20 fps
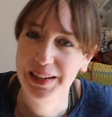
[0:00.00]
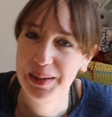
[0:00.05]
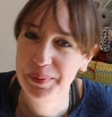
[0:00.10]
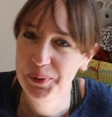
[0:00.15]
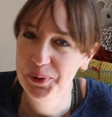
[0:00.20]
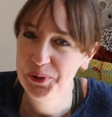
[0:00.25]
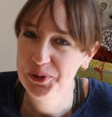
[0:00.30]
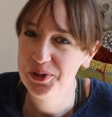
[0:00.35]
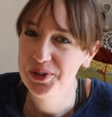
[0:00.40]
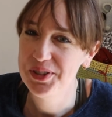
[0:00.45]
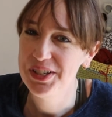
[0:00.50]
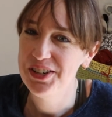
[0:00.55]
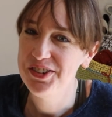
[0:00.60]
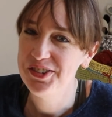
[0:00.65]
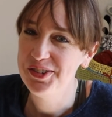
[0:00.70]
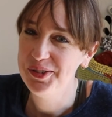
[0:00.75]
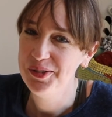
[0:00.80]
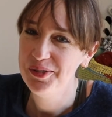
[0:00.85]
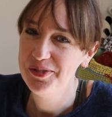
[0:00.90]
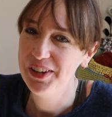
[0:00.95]
in a more
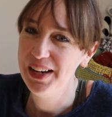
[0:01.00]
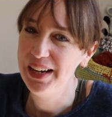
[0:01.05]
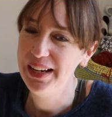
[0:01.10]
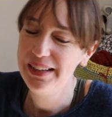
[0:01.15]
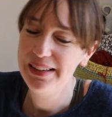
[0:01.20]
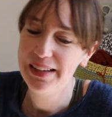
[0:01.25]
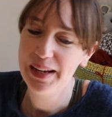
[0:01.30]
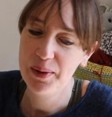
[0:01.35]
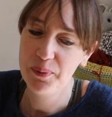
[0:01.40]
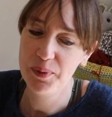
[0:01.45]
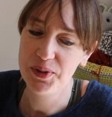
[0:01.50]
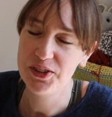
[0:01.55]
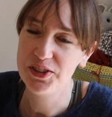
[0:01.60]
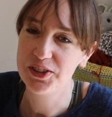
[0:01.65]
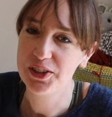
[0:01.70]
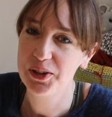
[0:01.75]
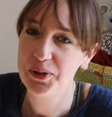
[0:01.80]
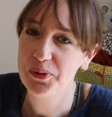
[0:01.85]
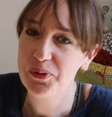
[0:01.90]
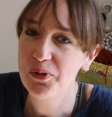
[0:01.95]
traditional vein now, we're
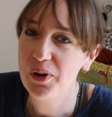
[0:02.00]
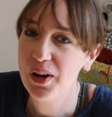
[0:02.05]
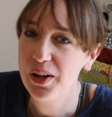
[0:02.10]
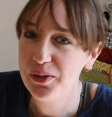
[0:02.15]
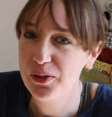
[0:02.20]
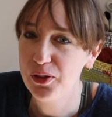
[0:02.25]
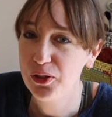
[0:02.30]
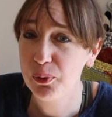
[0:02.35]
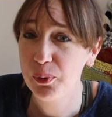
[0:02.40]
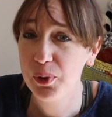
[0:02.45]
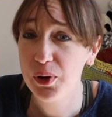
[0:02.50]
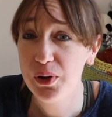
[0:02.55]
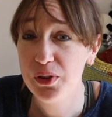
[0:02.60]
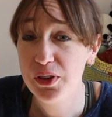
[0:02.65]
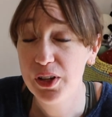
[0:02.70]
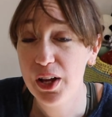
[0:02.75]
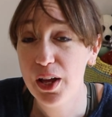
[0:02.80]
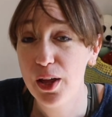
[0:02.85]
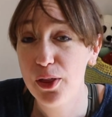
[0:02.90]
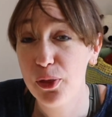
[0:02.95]
just going to run through
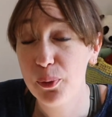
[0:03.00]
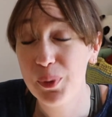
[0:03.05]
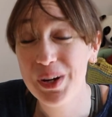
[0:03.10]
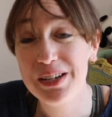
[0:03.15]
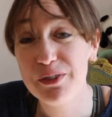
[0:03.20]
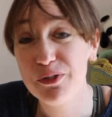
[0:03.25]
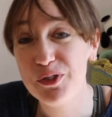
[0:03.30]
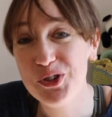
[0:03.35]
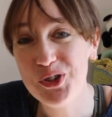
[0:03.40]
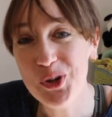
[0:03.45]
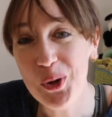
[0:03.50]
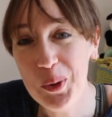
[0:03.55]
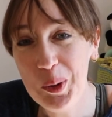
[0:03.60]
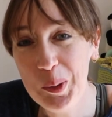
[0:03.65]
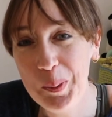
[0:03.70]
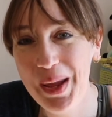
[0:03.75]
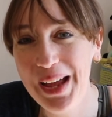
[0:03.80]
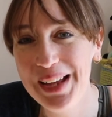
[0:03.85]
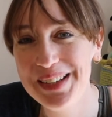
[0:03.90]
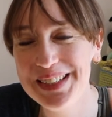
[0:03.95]
the 3 different
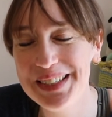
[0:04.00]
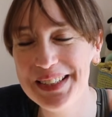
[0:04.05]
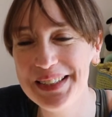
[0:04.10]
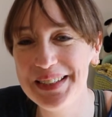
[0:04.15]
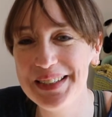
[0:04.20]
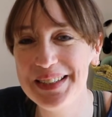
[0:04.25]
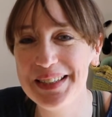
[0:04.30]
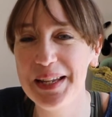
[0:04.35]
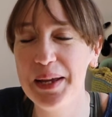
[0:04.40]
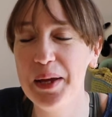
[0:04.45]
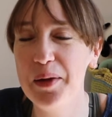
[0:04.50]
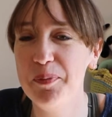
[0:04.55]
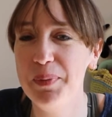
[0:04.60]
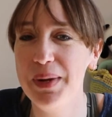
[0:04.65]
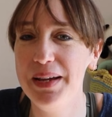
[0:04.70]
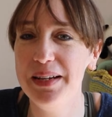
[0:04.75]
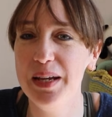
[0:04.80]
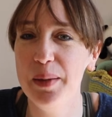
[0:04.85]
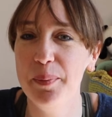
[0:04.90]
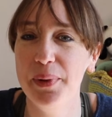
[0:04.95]
dog patterns that I've
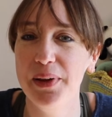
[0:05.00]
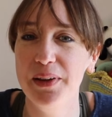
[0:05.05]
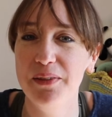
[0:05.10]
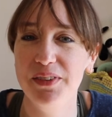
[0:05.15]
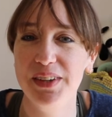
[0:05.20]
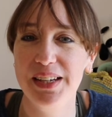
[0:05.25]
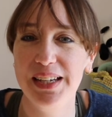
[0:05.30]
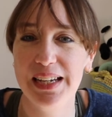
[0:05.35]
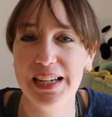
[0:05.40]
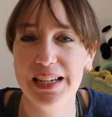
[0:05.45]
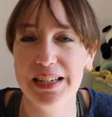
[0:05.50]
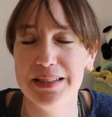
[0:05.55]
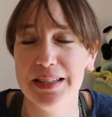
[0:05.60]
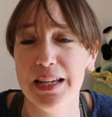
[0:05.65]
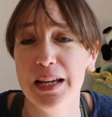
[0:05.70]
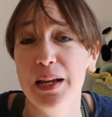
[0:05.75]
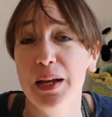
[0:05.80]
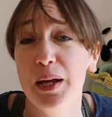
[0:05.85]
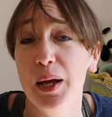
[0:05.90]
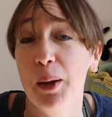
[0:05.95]
made up over the years.
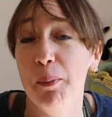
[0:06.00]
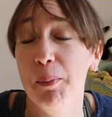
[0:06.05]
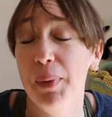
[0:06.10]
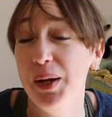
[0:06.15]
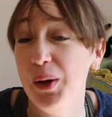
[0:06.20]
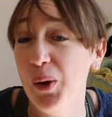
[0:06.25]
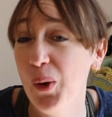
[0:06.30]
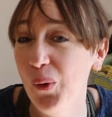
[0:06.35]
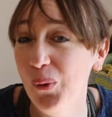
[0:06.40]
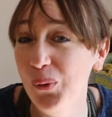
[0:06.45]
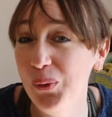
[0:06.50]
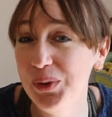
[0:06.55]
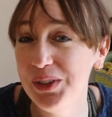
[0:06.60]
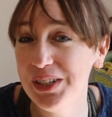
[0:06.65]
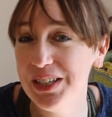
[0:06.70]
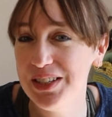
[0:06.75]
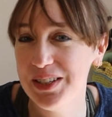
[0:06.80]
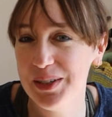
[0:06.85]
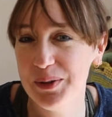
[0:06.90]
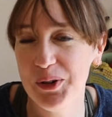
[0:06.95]
And my
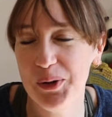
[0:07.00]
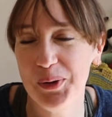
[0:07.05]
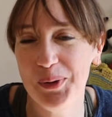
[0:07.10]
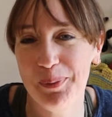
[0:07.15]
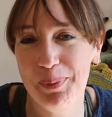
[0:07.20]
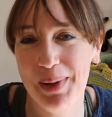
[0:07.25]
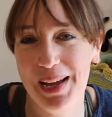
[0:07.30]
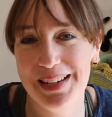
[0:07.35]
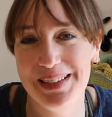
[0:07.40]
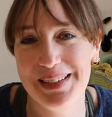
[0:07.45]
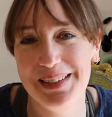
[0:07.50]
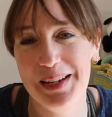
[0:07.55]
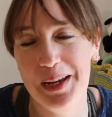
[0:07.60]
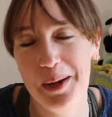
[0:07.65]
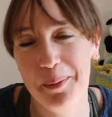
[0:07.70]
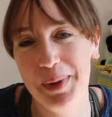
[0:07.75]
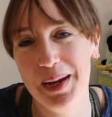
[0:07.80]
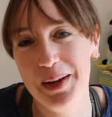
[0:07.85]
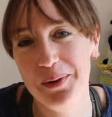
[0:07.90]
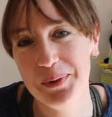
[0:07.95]
oldest dog pattern that I
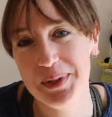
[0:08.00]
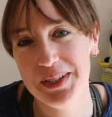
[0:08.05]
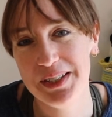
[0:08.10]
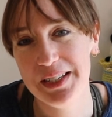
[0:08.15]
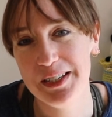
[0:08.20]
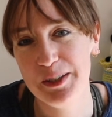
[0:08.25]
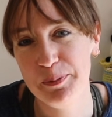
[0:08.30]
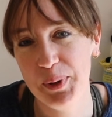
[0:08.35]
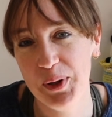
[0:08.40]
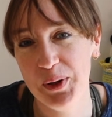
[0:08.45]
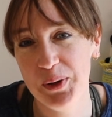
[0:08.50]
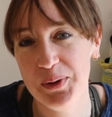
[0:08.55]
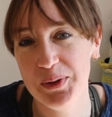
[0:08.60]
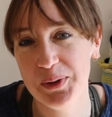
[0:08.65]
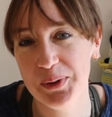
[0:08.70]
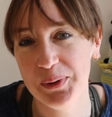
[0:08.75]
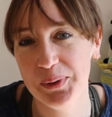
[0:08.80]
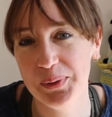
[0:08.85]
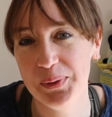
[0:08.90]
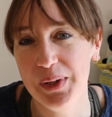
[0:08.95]
made was this
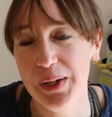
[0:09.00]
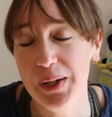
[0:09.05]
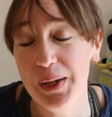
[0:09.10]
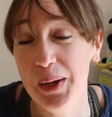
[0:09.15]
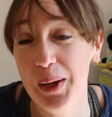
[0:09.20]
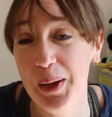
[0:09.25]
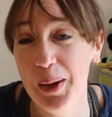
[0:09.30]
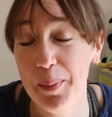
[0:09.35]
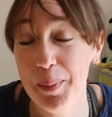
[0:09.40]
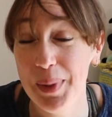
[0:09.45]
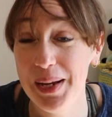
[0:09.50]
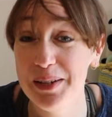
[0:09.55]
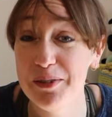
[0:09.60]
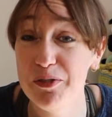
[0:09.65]
poodle. I made